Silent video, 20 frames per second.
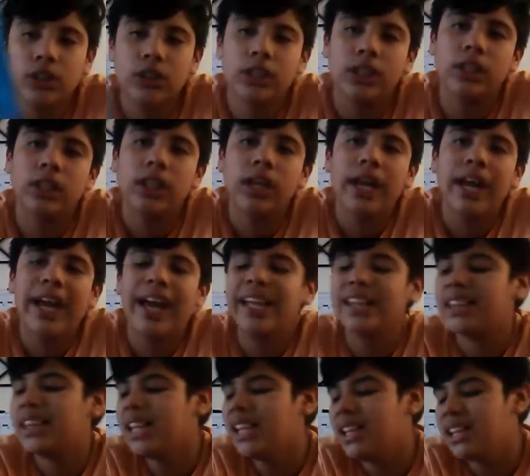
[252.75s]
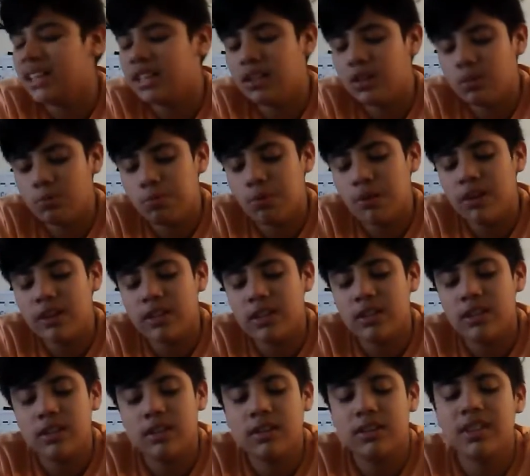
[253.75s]
much it. I think the,
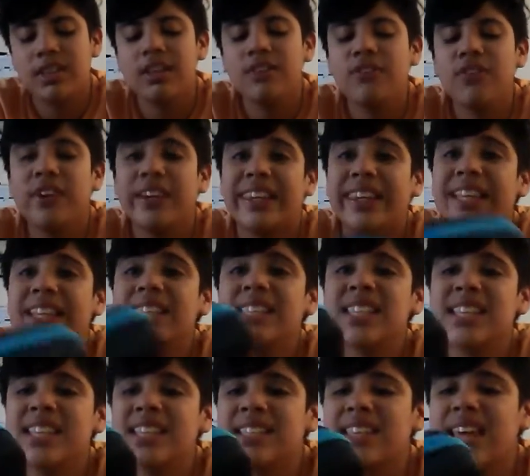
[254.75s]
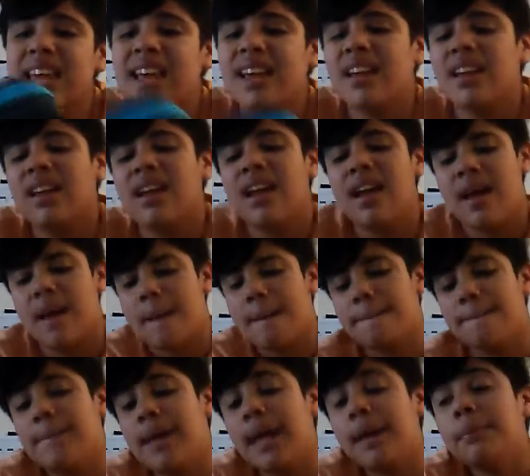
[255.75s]
the thing for this is like,
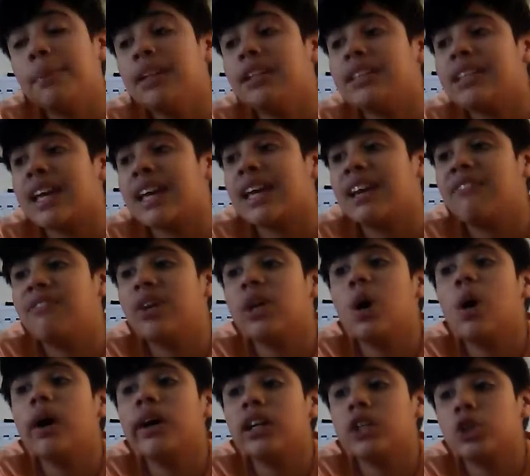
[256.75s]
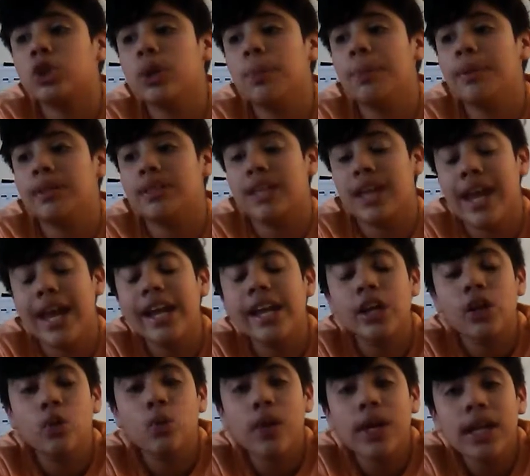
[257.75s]
maybe it's like if you go on a trip and
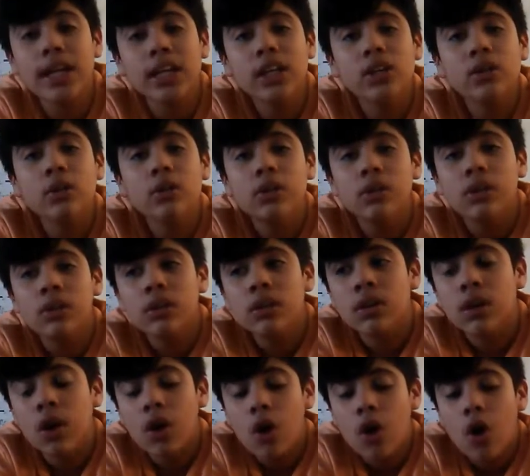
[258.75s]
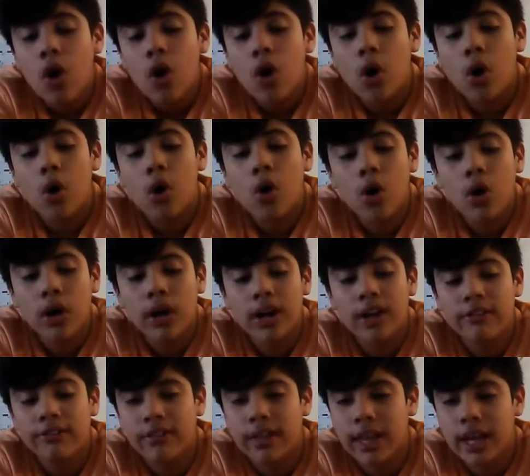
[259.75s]
take your Wii U,
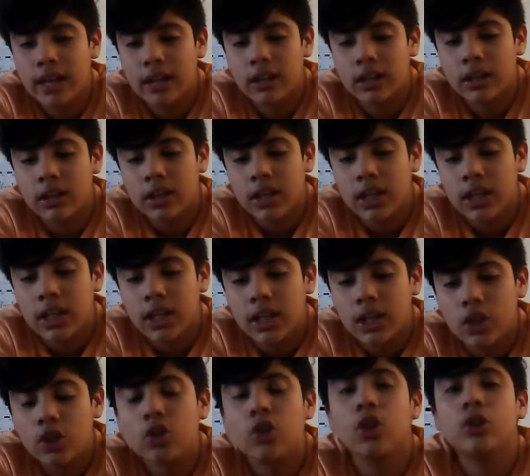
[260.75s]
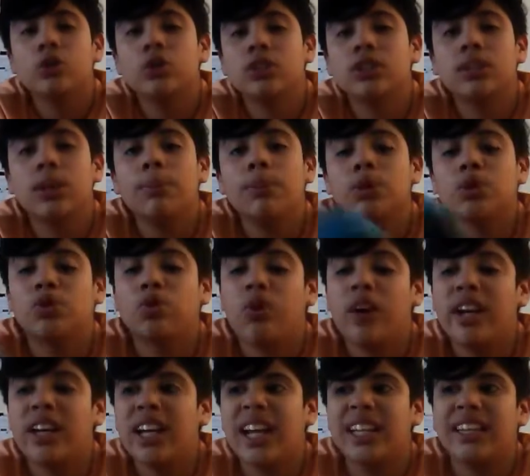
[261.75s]
or if like, you go to someone's
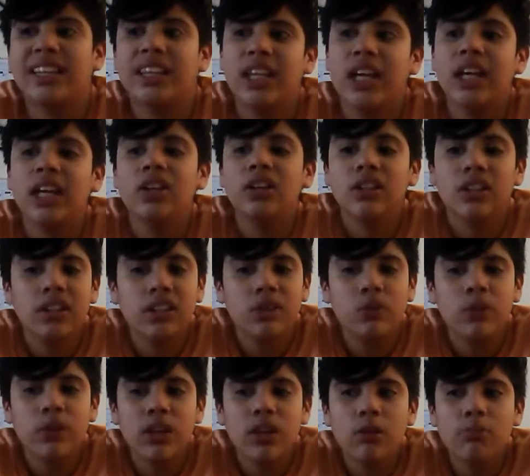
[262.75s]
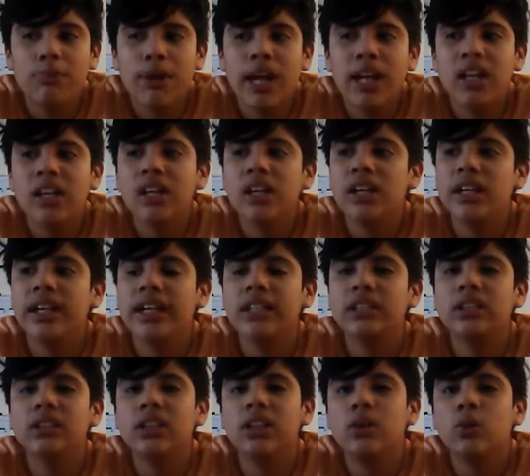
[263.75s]
friend, I think the Wii U had to
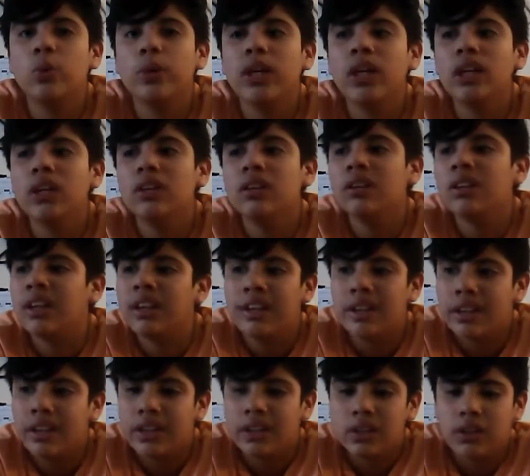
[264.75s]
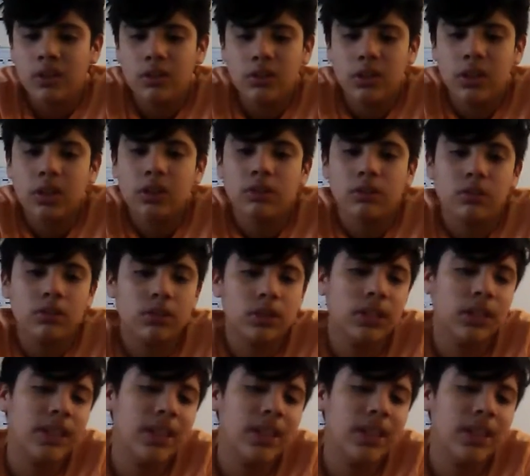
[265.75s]
connect to their Wii. Don't know.